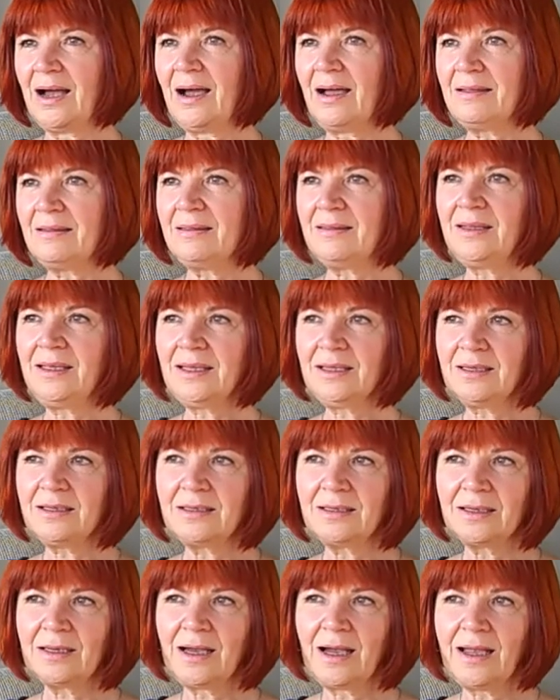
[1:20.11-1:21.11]
I
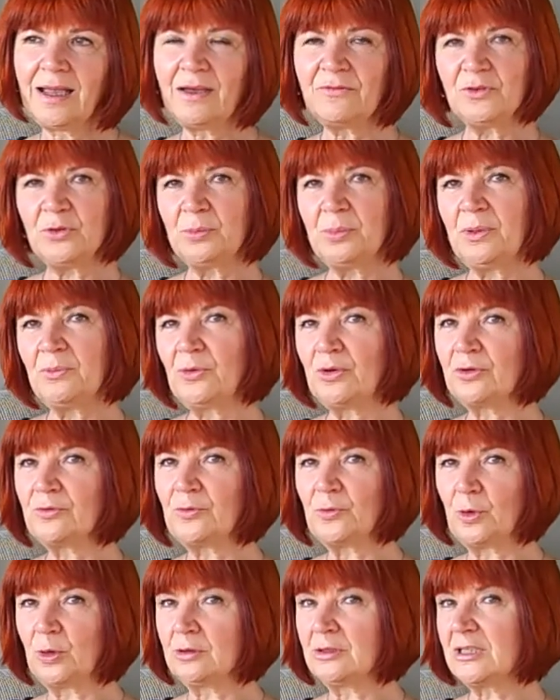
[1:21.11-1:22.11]
think I have to be more
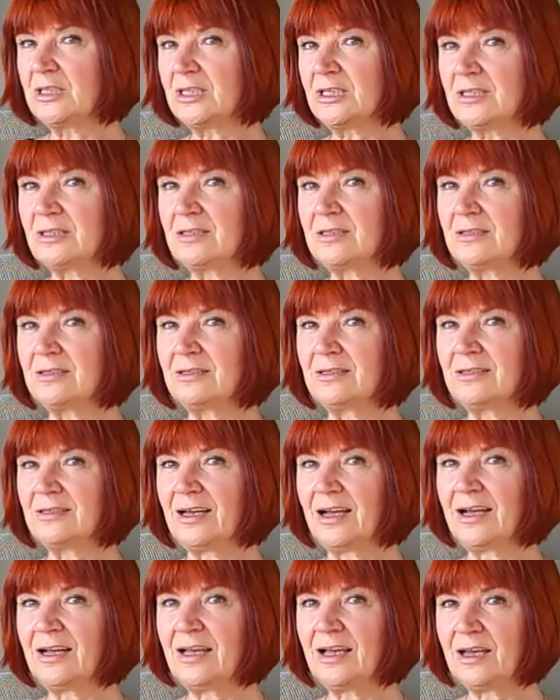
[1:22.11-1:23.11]
focused.
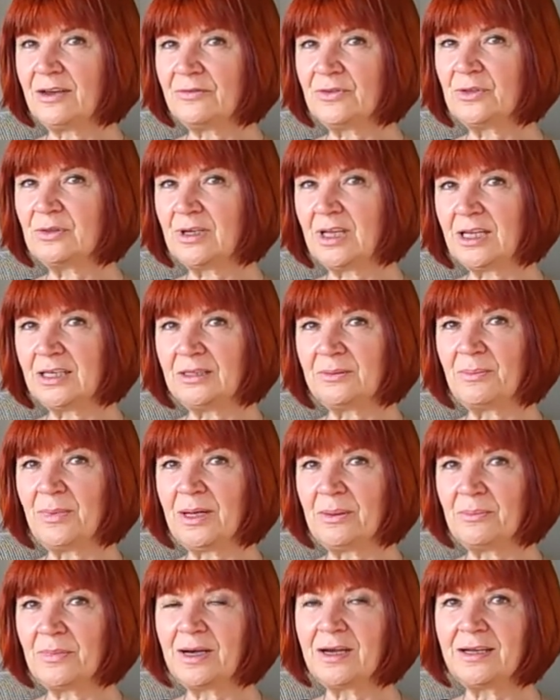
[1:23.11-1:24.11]
I have to get
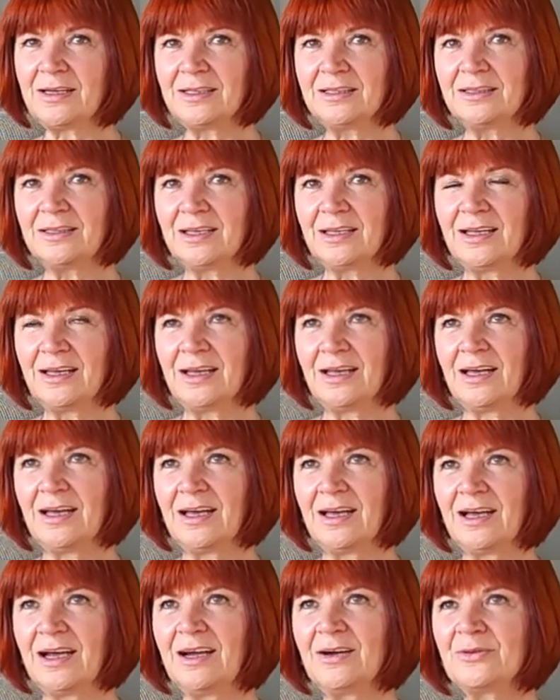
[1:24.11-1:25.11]
my mind
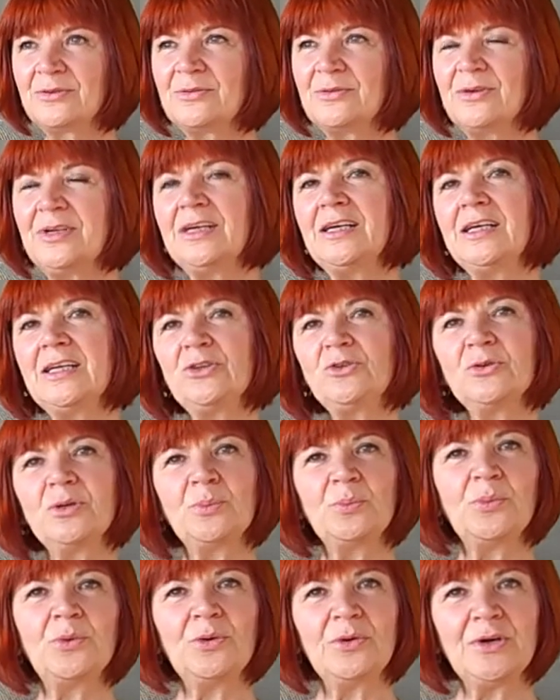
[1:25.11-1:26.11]
really to
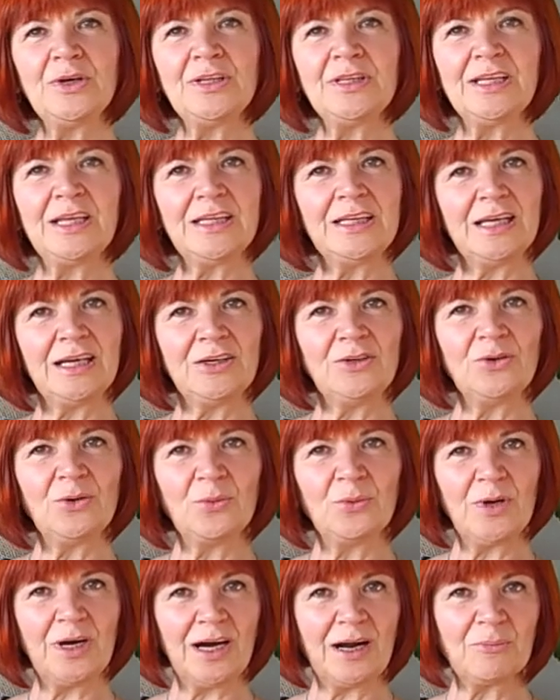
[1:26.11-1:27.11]
a point that I
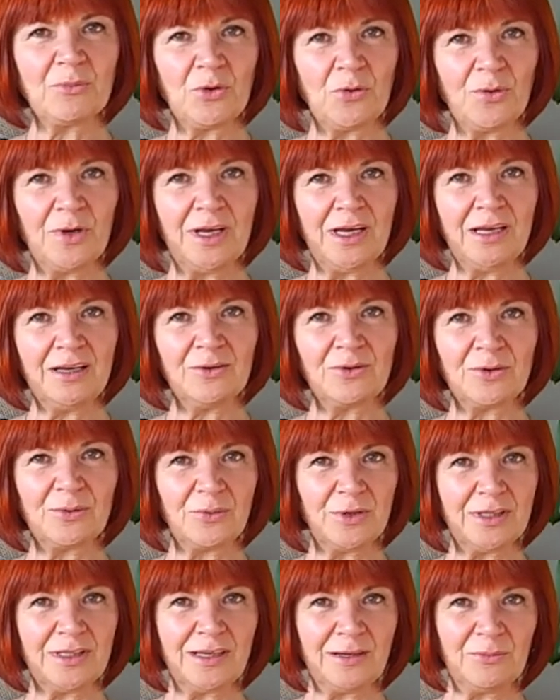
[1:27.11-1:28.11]
know where I'm going or
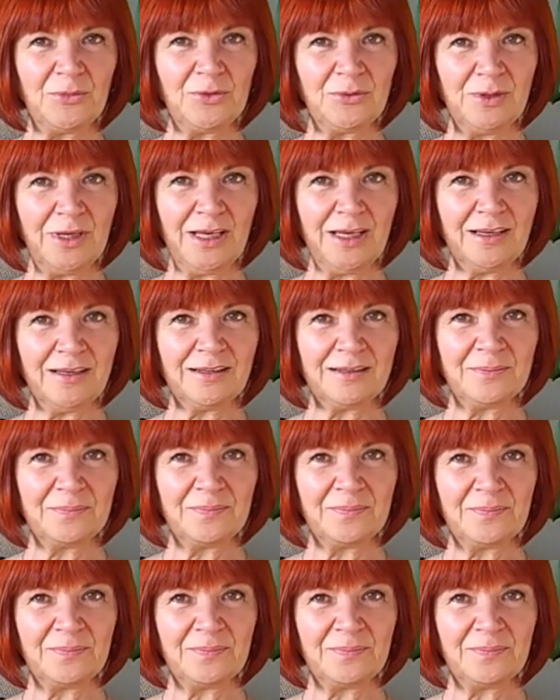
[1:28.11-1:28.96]
what I'm doing